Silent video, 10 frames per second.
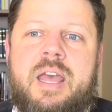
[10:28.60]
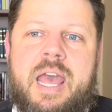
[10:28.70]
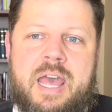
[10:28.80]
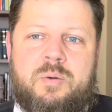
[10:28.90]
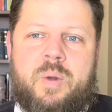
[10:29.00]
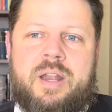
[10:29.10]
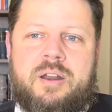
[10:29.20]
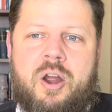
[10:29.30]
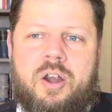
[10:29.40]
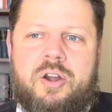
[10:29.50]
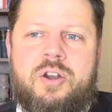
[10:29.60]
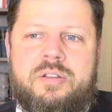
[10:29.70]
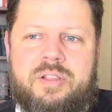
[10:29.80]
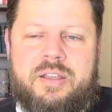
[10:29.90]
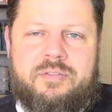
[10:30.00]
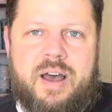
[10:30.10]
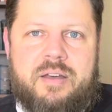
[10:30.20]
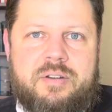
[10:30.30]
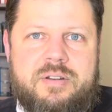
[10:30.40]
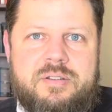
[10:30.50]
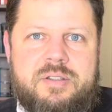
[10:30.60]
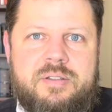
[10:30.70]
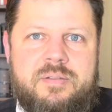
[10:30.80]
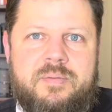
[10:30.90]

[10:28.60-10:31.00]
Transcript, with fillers: and when our earthly fathers